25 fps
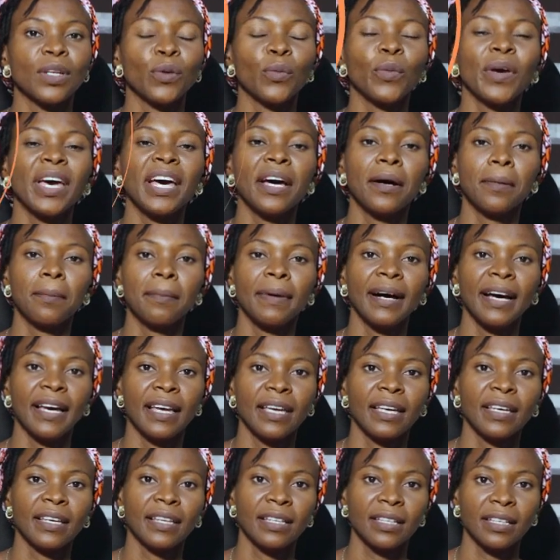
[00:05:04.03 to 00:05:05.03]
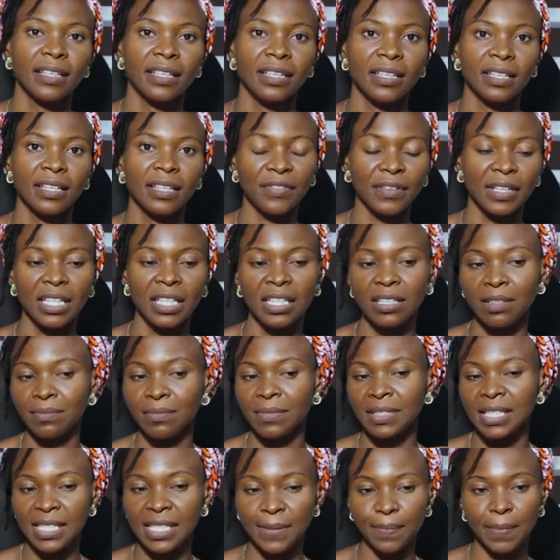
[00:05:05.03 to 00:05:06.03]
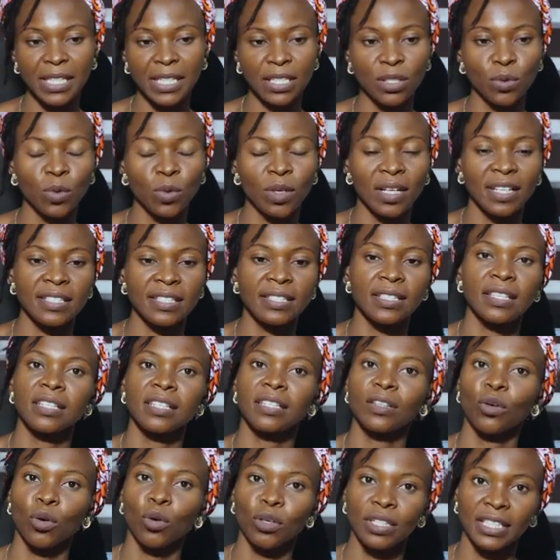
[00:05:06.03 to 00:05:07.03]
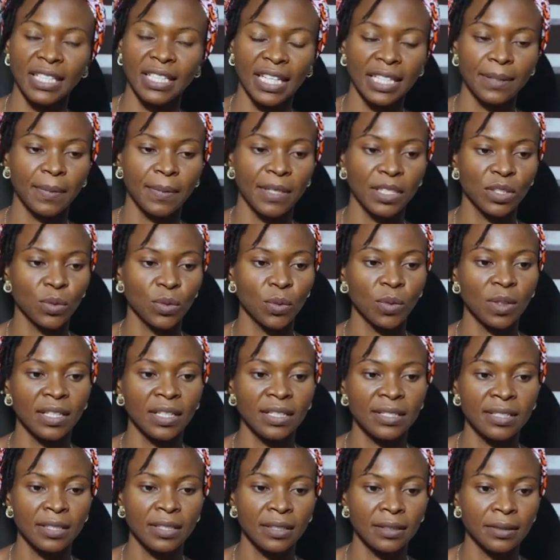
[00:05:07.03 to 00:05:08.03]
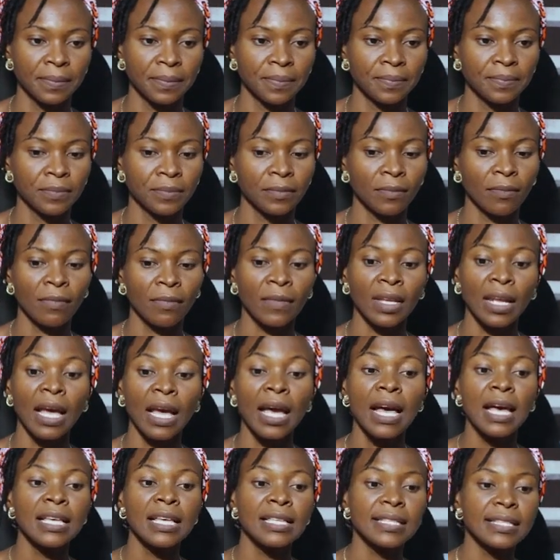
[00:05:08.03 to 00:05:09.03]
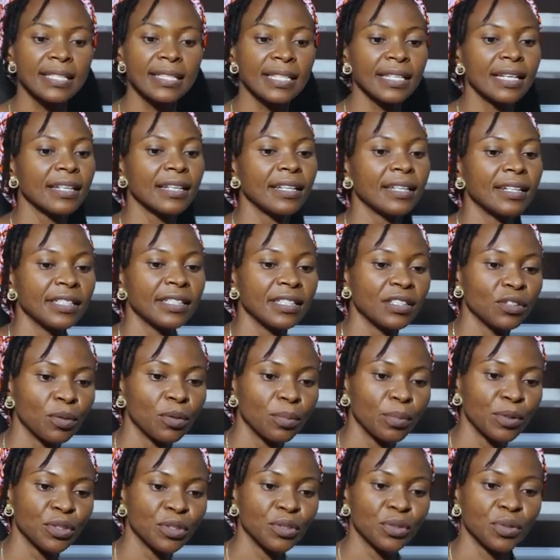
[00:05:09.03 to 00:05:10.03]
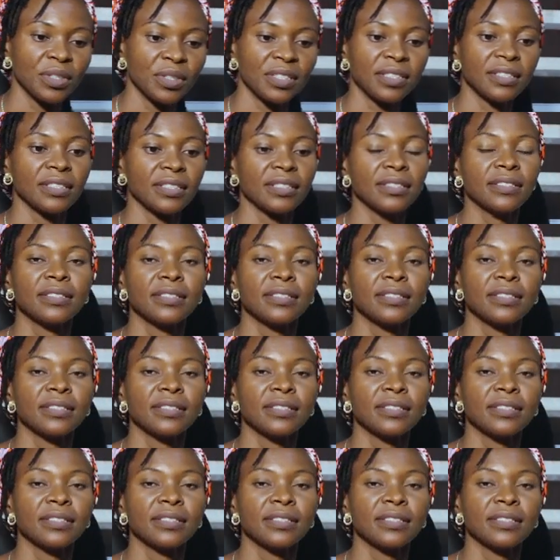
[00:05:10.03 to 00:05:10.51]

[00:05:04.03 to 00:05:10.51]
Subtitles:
where am I? in this particular skill or that particular skill. Seek learning opportunities.